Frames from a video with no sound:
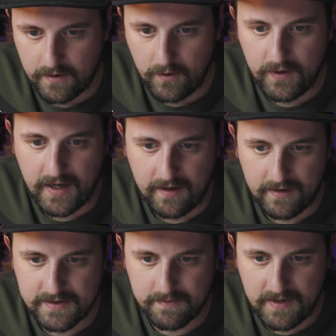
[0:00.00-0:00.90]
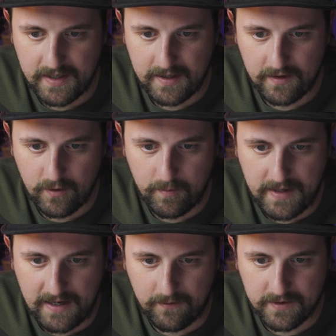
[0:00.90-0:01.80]
oh yeah, let's make it go
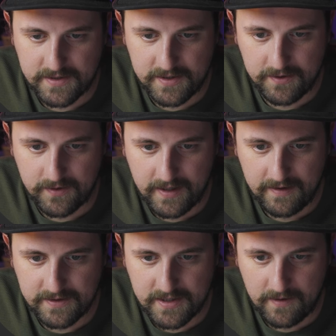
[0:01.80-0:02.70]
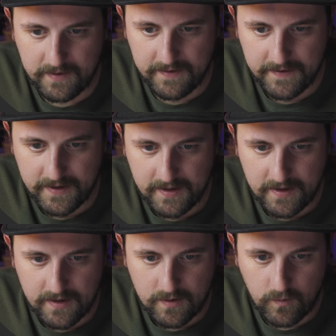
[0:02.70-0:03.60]
backwards too, right? Shall we?
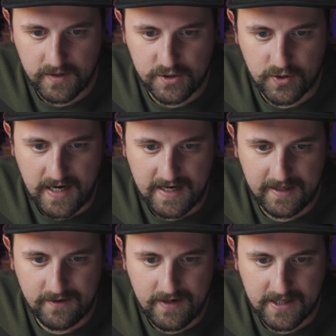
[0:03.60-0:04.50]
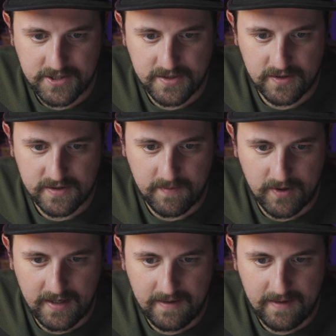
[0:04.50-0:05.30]
With drag interactions on Smart